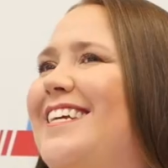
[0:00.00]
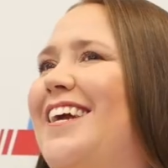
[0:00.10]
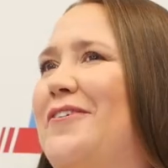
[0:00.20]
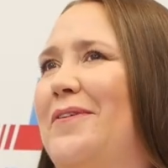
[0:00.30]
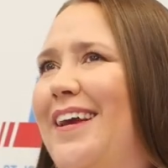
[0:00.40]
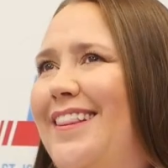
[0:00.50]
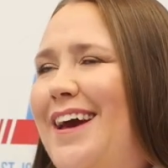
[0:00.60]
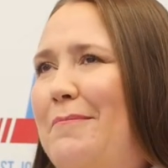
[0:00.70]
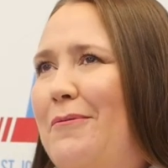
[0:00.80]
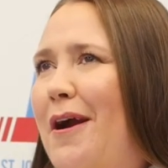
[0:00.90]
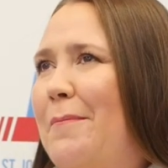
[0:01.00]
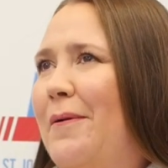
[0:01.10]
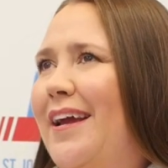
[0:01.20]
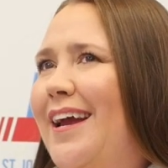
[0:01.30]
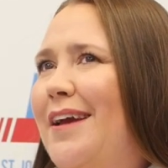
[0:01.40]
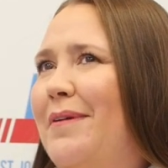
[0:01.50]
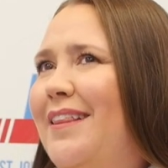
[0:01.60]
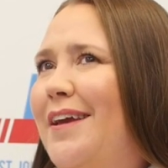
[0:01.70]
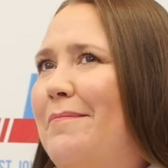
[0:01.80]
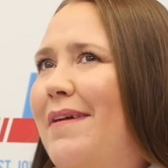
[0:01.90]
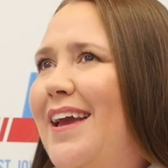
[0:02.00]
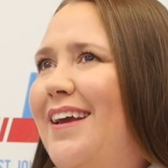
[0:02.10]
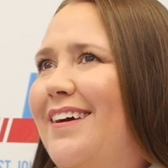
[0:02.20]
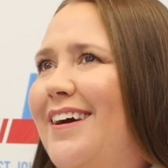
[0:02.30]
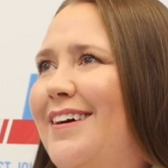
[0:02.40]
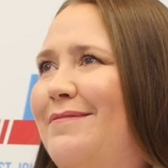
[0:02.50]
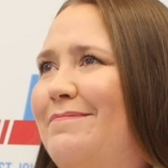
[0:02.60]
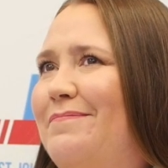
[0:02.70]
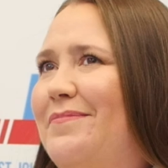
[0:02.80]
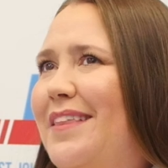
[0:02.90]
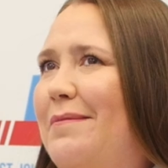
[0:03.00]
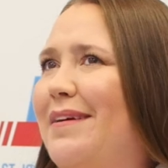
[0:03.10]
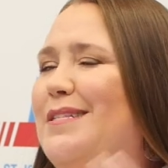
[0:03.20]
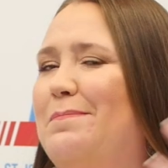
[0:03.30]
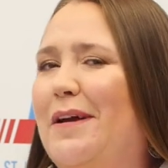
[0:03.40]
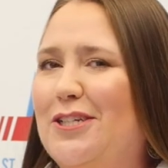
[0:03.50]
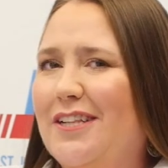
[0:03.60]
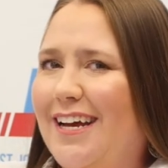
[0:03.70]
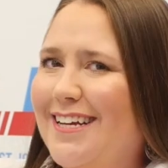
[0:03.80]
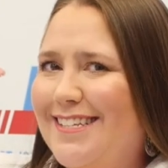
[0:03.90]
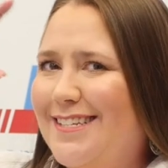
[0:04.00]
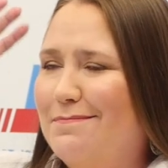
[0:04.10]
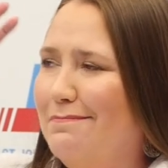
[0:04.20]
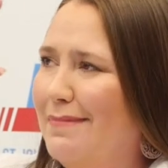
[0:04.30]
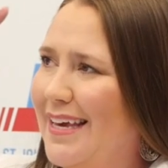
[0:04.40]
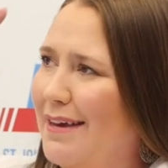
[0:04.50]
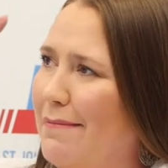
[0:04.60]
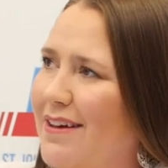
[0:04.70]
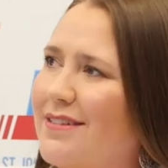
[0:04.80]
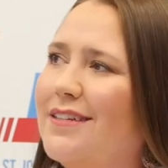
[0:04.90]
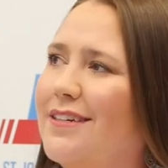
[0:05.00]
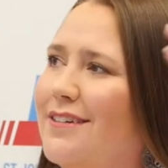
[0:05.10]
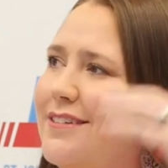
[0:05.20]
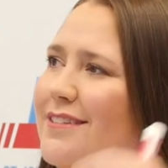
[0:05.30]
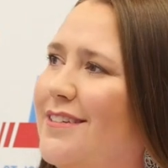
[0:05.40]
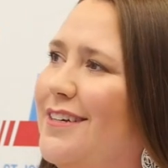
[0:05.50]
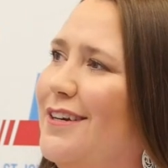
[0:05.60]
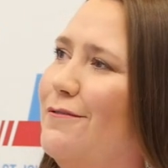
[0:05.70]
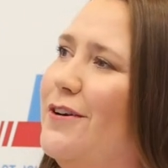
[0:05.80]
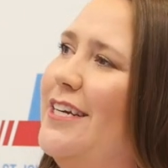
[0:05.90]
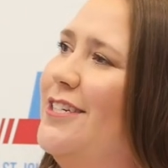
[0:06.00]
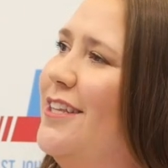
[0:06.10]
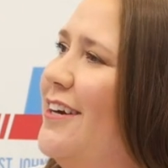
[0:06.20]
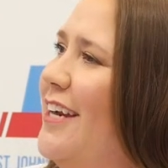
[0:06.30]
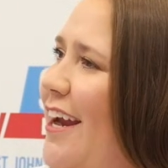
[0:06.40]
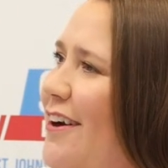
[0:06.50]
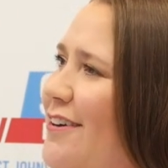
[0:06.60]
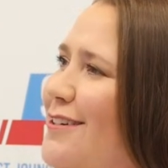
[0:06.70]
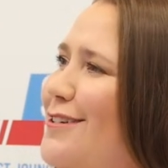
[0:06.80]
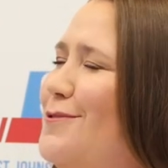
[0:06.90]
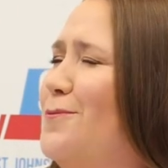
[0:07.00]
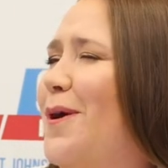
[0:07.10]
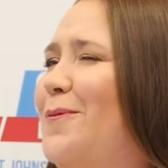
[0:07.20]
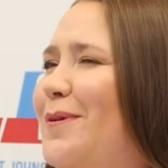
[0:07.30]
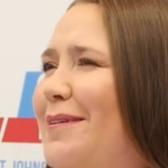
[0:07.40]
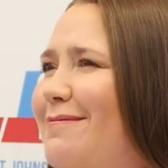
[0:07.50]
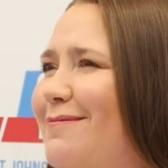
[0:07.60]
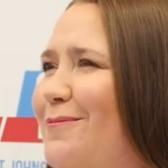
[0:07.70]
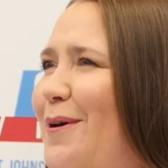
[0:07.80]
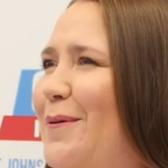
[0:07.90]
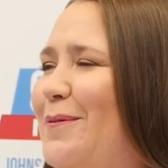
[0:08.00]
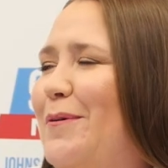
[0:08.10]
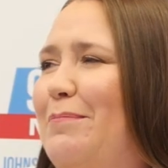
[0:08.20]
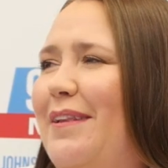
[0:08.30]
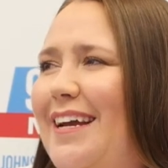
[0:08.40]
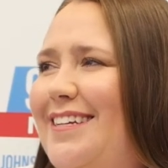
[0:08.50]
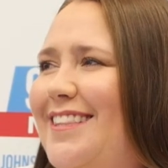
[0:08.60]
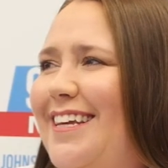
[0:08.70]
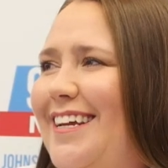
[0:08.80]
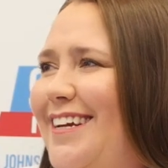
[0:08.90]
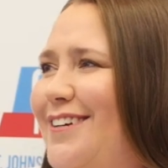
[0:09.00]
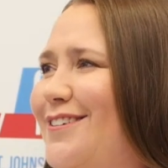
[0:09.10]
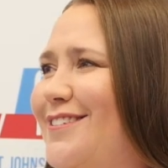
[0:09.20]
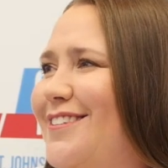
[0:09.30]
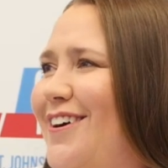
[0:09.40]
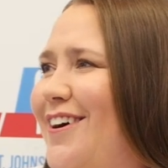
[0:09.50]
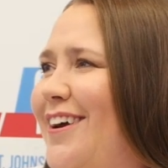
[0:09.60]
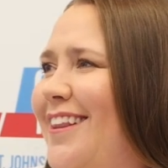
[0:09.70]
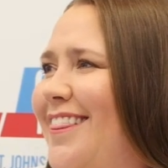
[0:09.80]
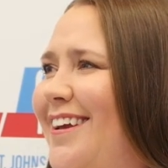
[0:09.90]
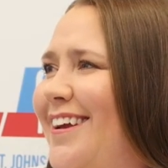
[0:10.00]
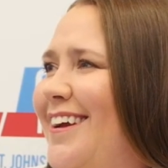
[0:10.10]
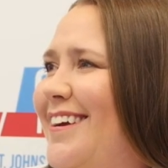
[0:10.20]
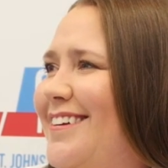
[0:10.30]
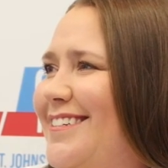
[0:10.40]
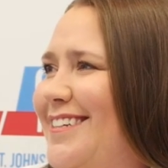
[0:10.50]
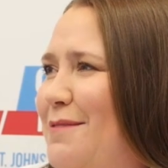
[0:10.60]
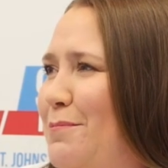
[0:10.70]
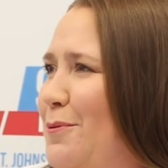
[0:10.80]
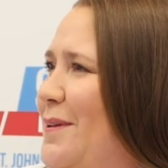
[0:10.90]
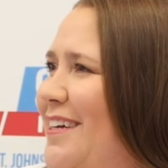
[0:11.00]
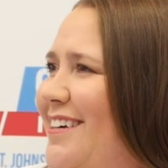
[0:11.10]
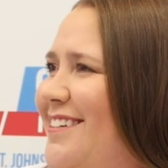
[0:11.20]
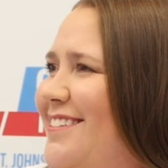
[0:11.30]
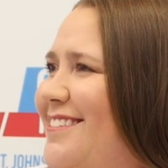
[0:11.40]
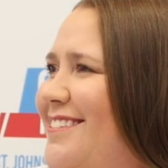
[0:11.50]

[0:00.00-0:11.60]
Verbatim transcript: owning that property. I mean, they make um they make specialized Mickey Mouse ears for each of their characters. What would what would replace the ears on the Deadpool ears?